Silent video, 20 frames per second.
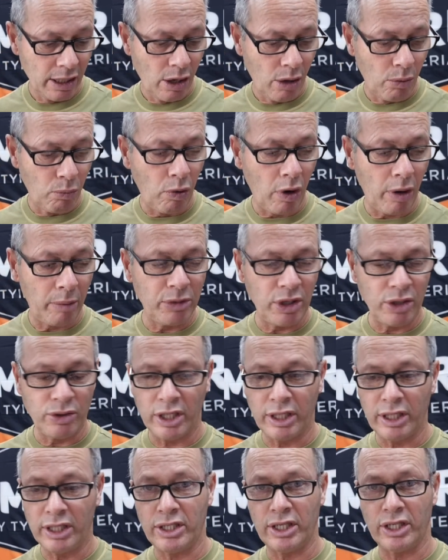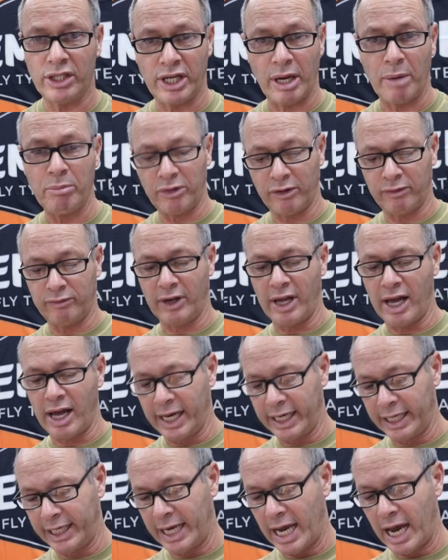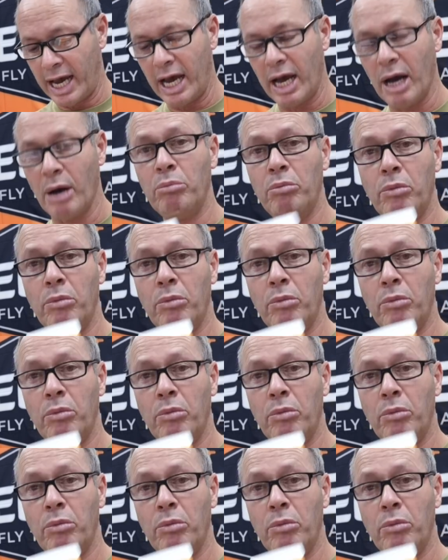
And what I'm using is the Semperfli